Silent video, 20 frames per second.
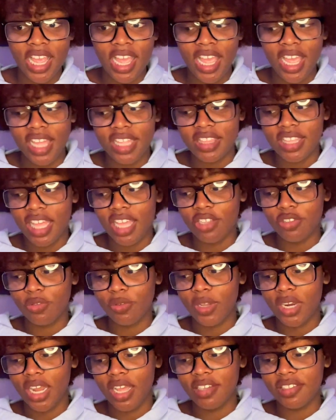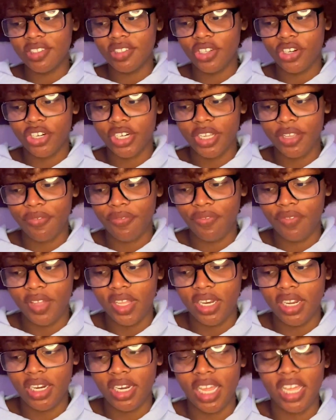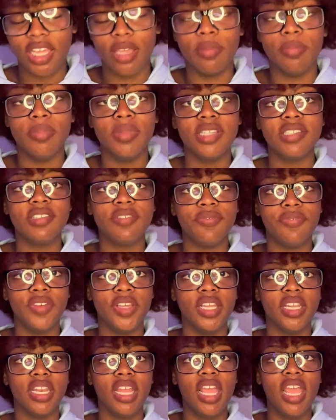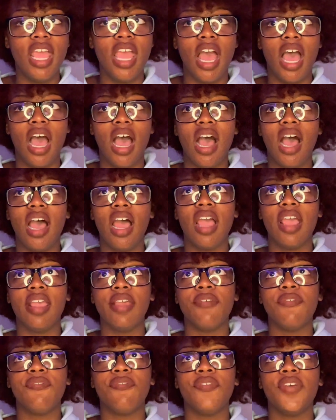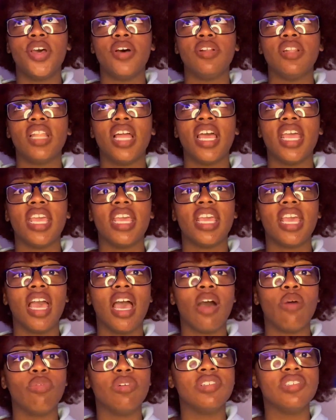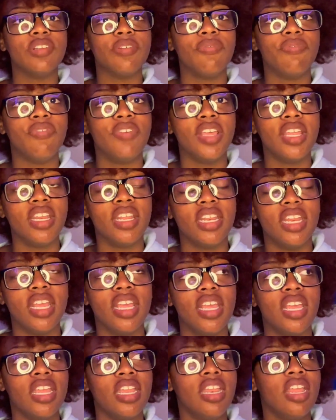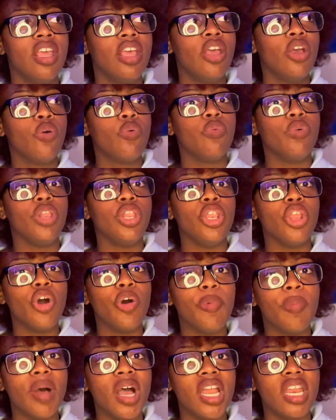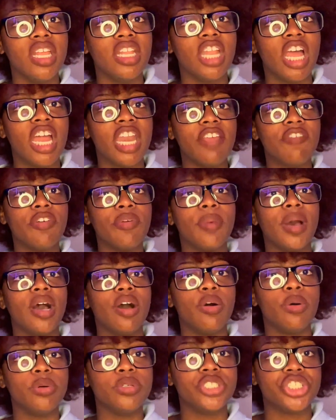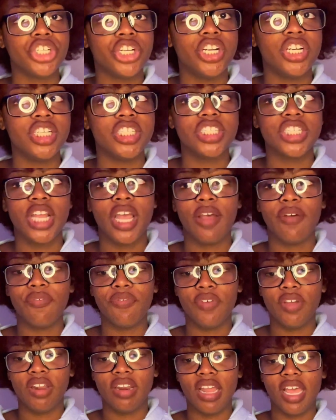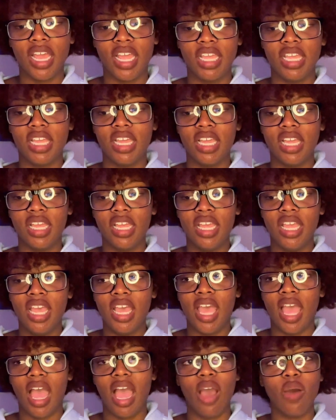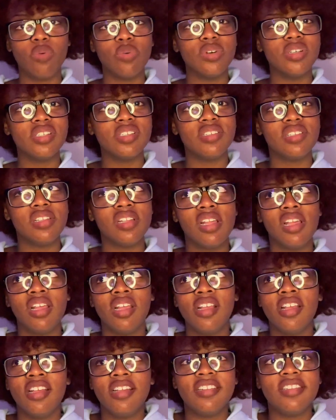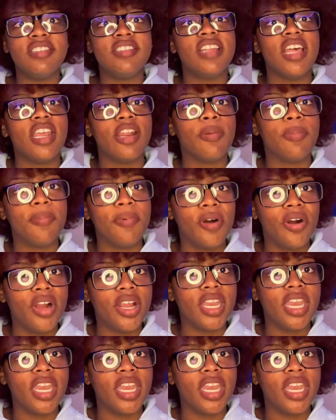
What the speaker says: And that's when I started feeling like a misfit. I felt like I wasn't fitting in with nobody, not even my own church. I felt like I was set apart.